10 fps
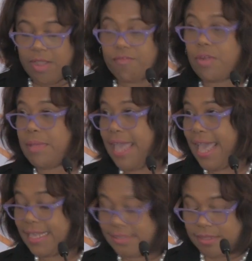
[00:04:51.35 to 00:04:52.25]
from an
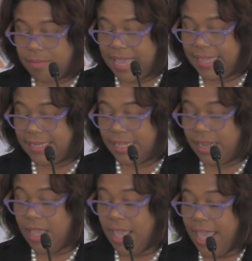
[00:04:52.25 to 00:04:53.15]

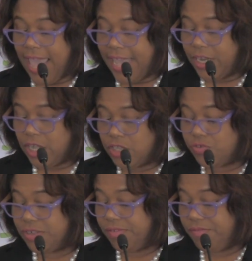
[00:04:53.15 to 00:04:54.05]
estimated
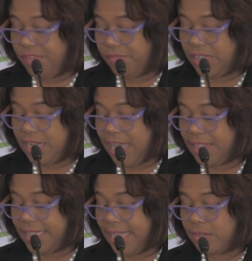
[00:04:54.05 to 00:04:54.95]

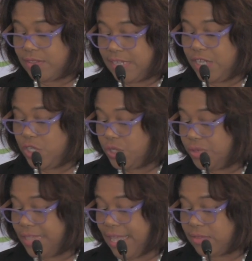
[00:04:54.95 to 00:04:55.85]
859,000 in
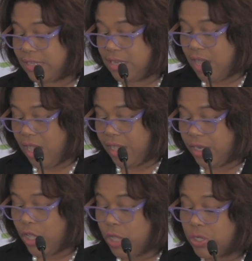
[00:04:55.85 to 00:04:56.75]
2009